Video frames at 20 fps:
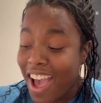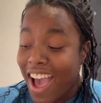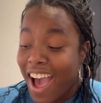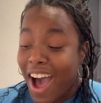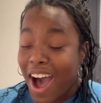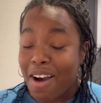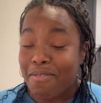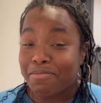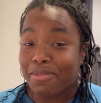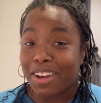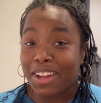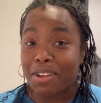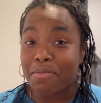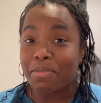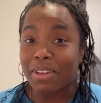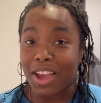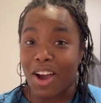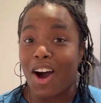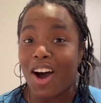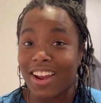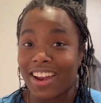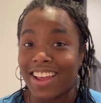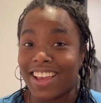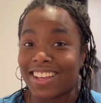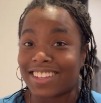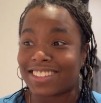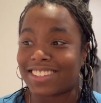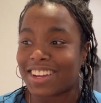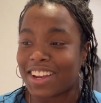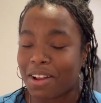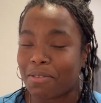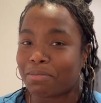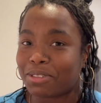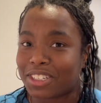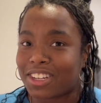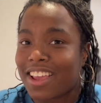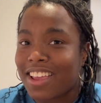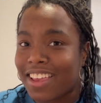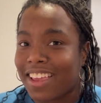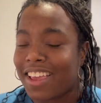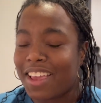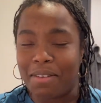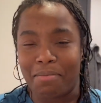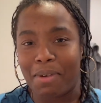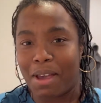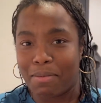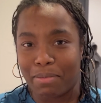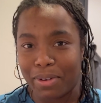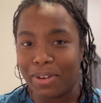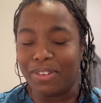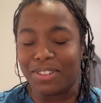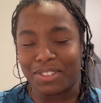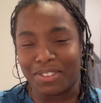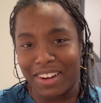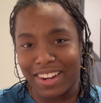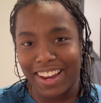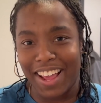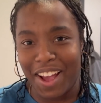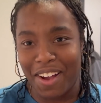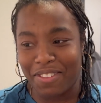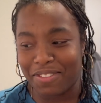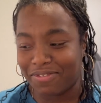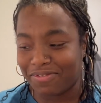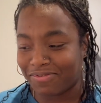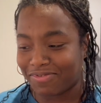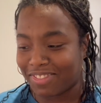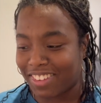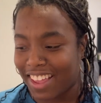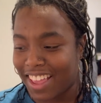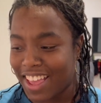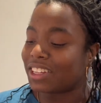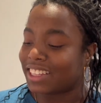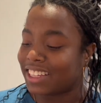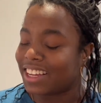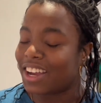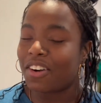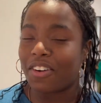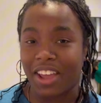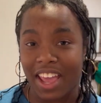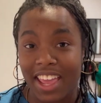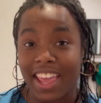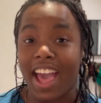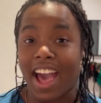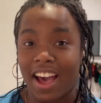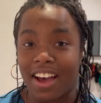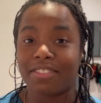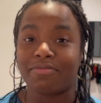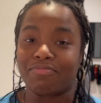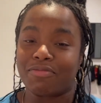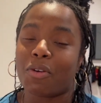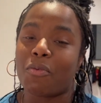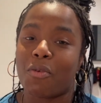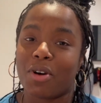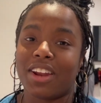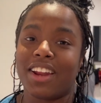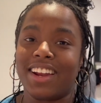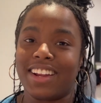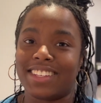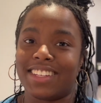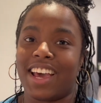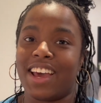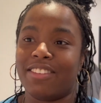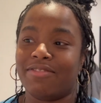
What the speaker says: I'm gonna be honest, and I'm shaking in my boots right now. Really, okay, yeah, 1 out of 10.